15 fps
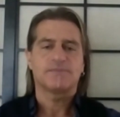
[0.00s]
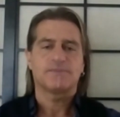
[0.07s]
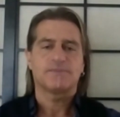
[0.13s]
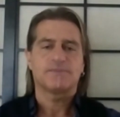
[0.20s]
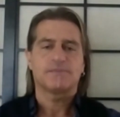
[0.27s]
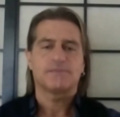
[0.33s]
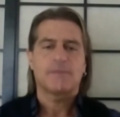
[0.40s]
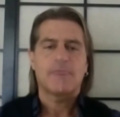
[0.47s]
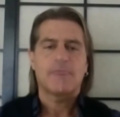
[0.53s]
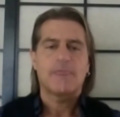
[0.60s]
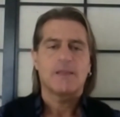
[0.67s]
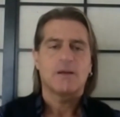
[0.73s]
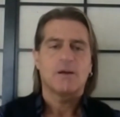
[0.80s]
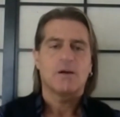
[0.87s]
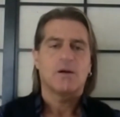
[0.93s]

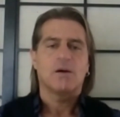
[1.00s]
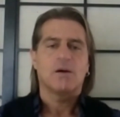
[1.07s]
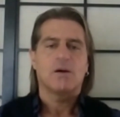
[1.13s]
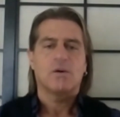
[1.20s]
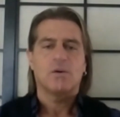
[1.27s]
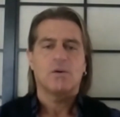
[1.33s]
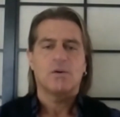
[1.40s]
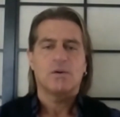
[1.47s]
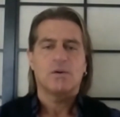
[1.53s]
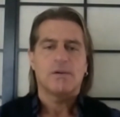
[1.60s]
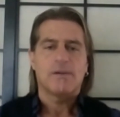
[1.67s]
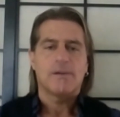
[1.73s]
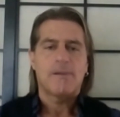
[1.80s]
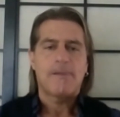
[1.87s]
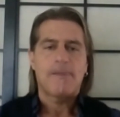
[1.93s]

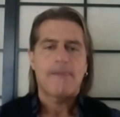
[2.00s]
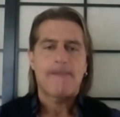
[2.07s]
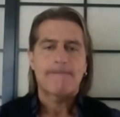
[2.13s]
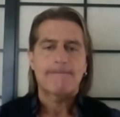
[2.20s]
(silence)